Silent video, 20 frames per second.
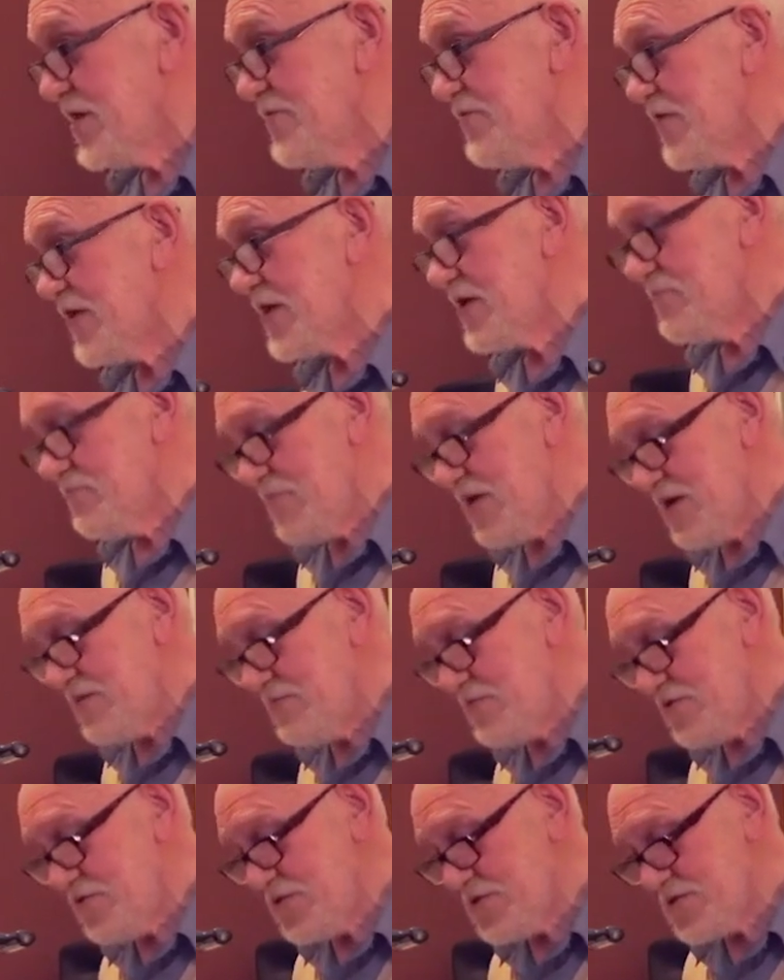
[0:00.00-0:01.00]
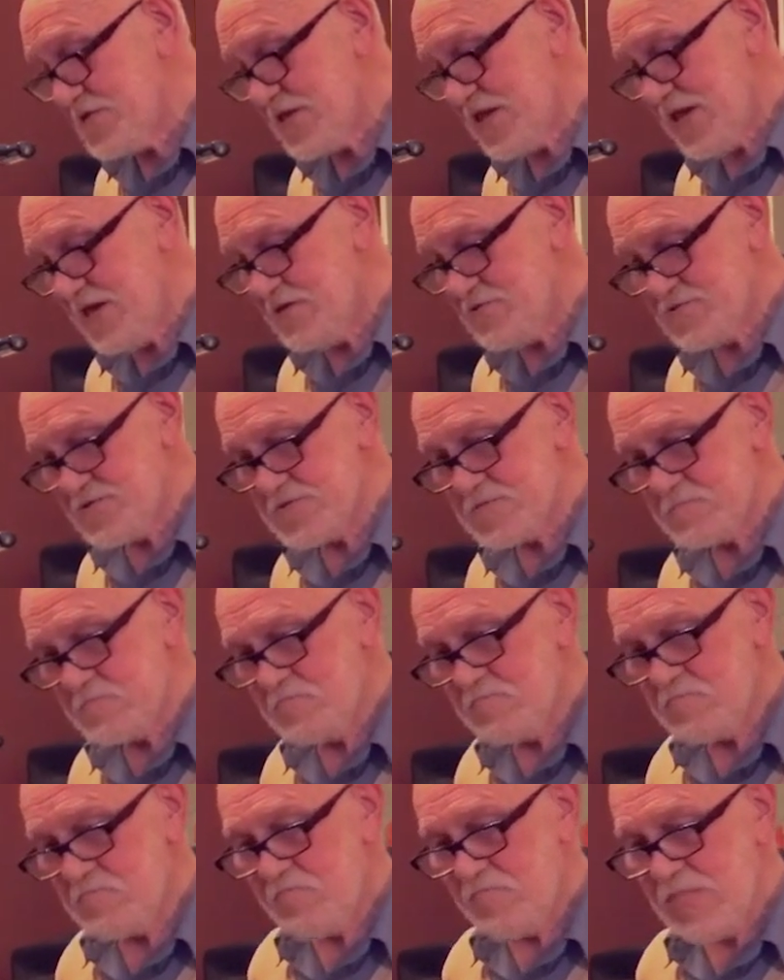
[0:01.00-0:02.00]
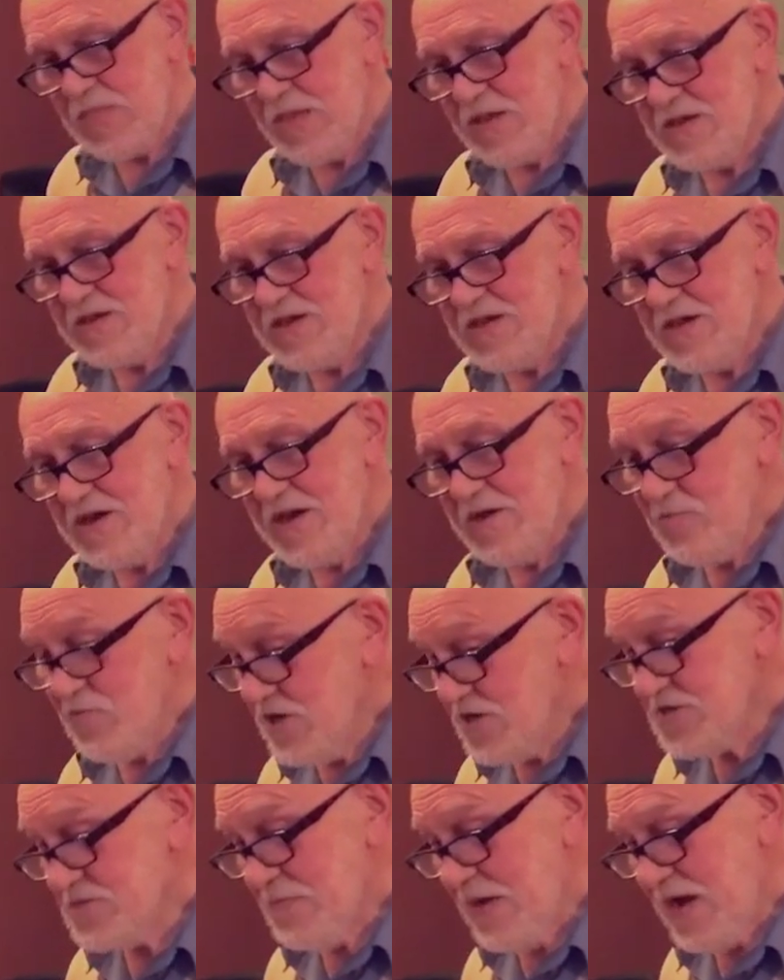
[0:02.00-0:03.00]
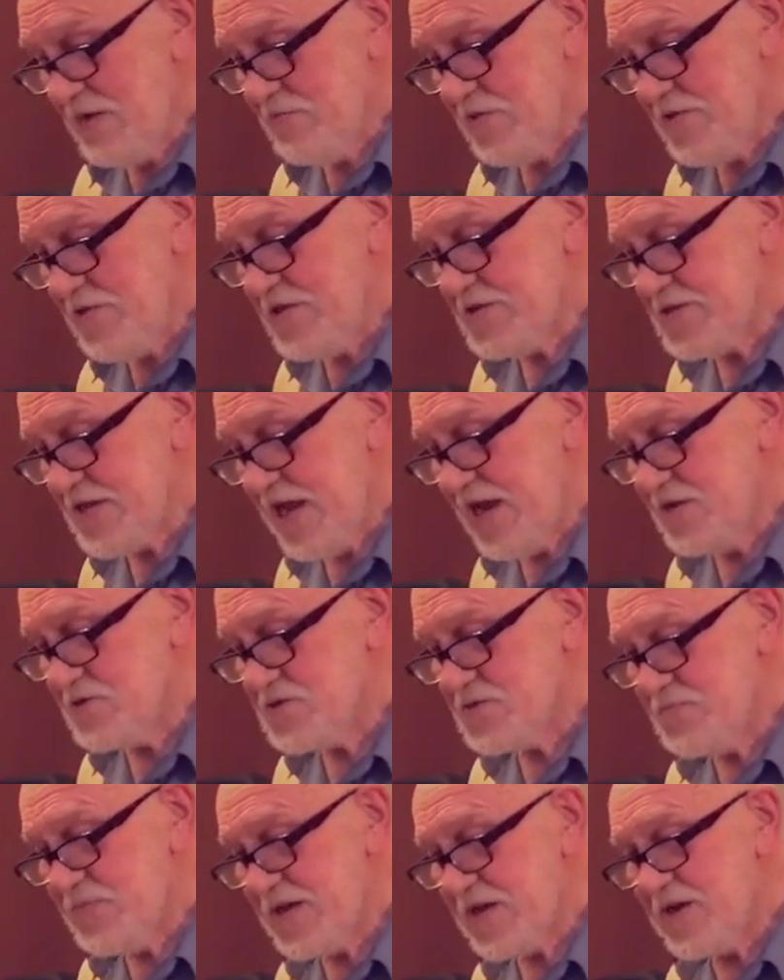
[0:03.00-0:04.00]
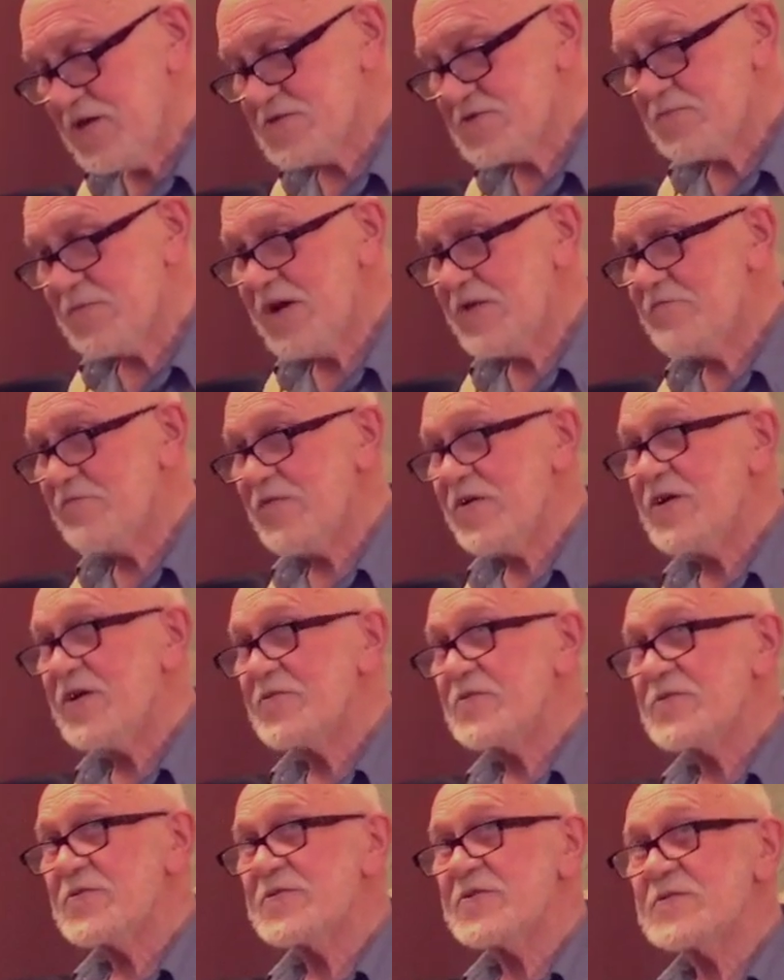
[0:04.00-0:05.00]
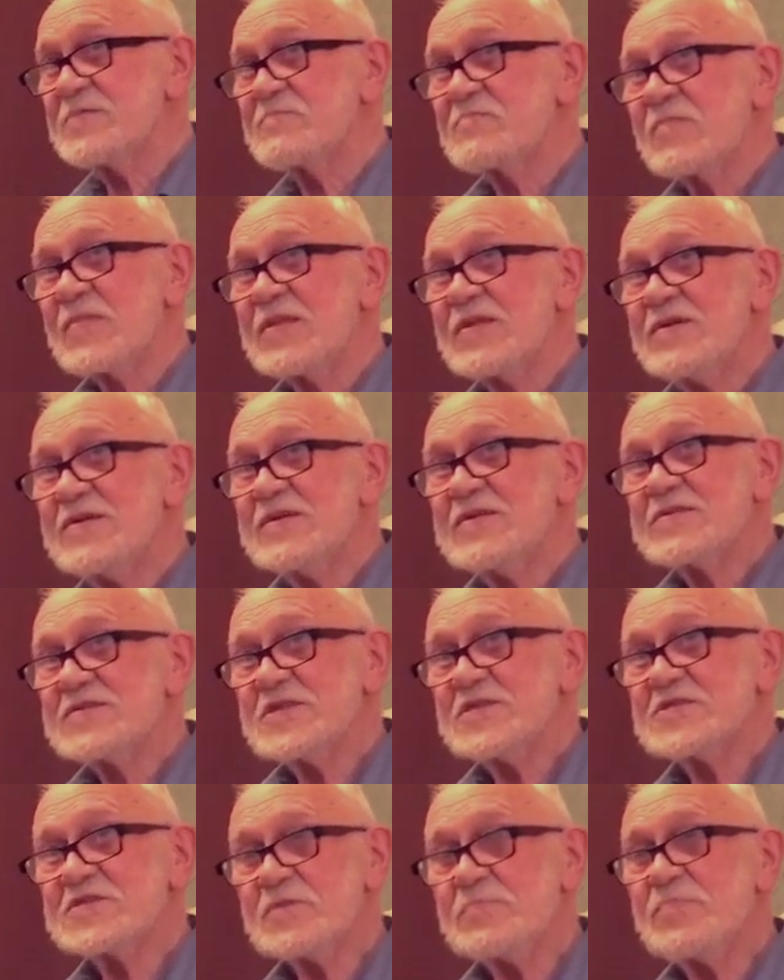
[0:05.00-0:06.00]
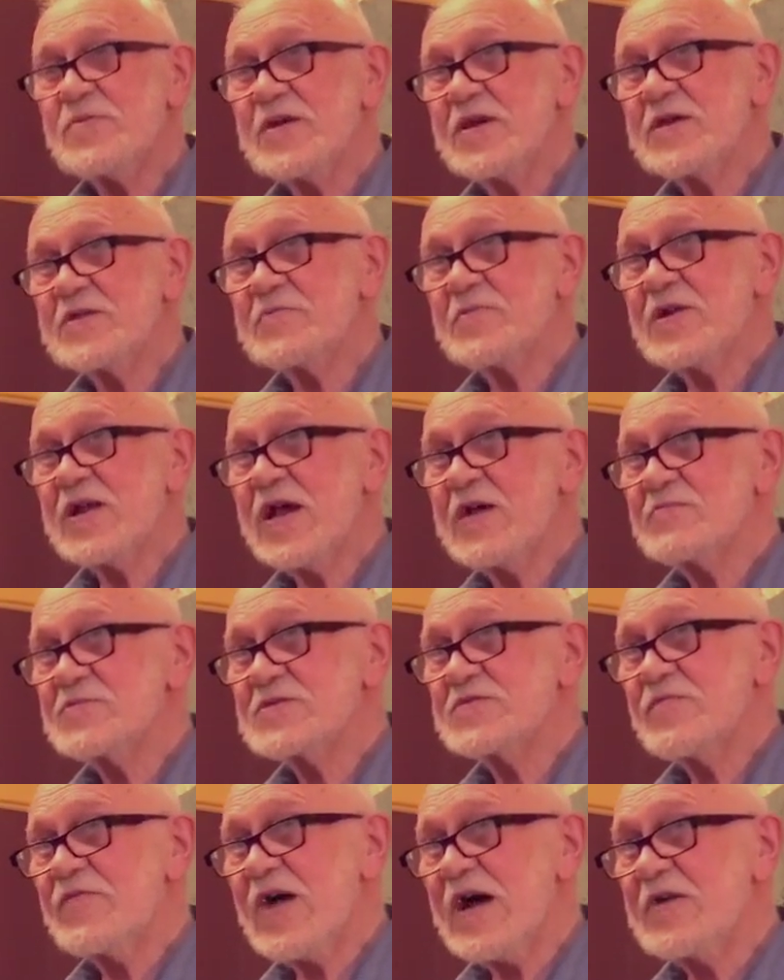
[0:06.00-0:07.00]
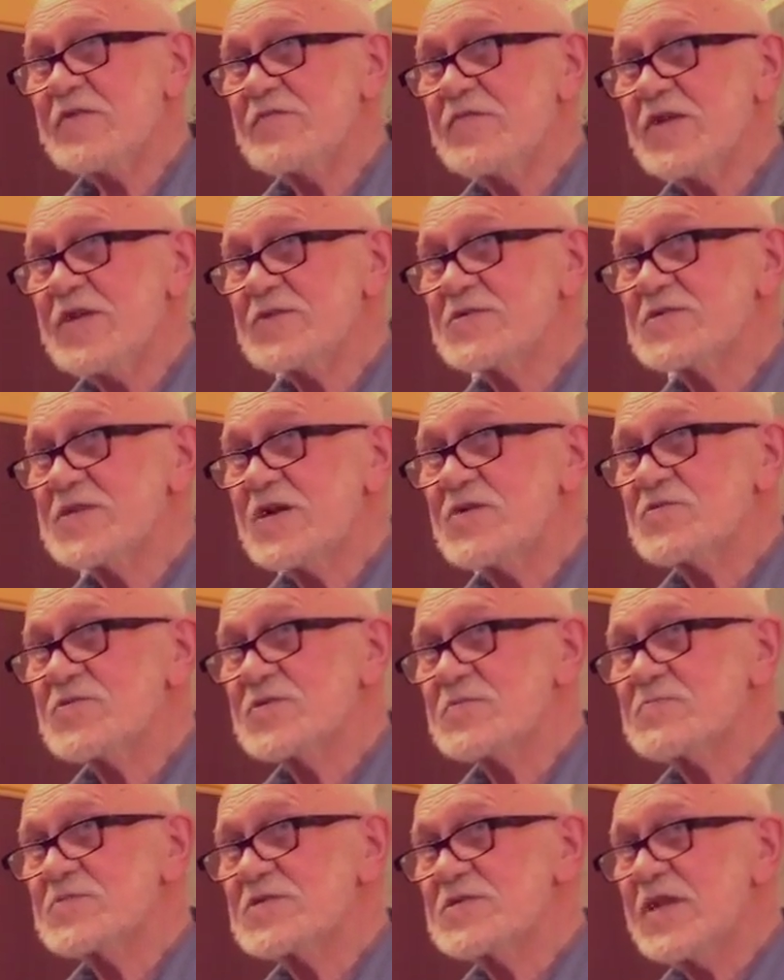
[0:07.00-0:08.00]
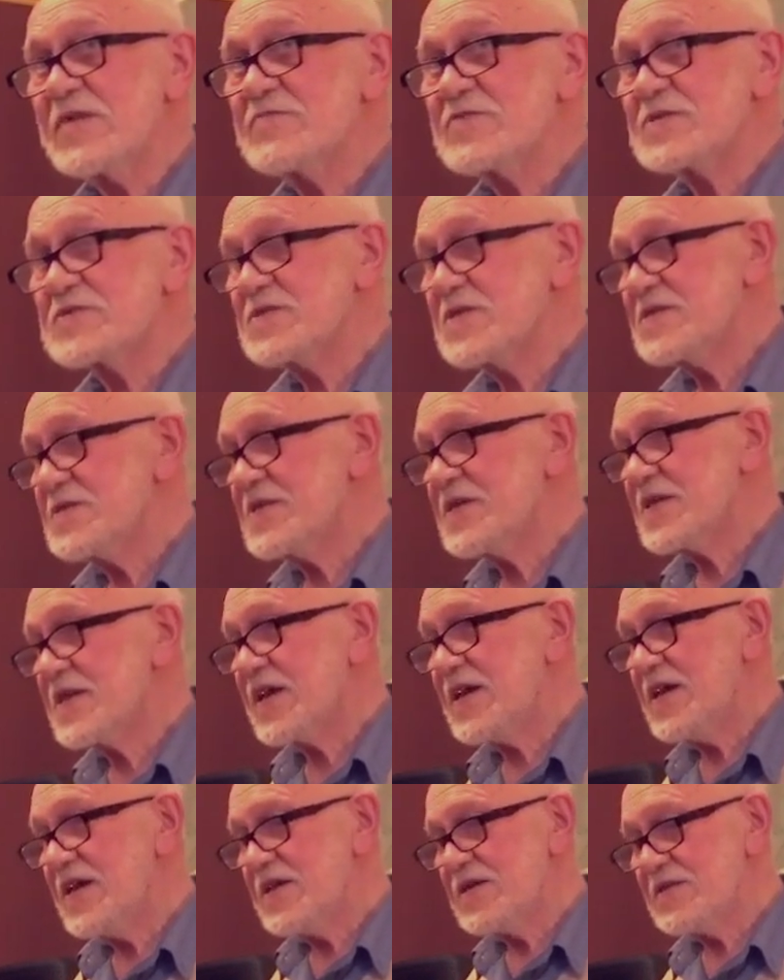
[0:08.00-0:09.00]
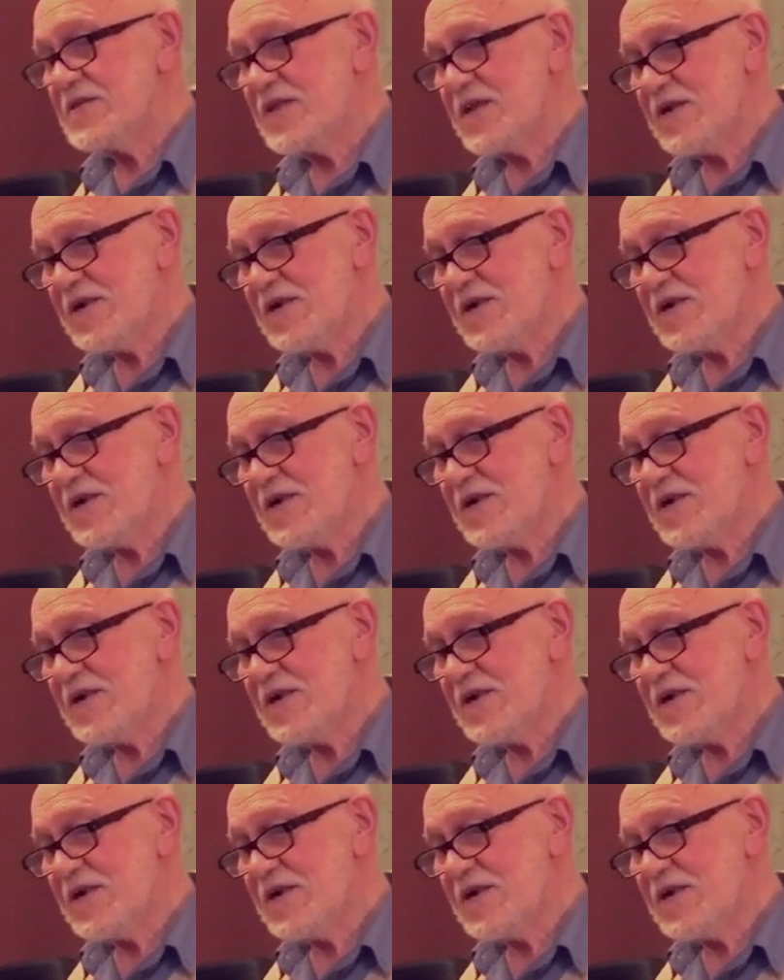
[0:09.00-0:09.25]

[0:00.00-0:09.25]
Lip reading: living in my mother's house. It was my mother's house because my father had disappeared when I was 5 years old and was never seen again.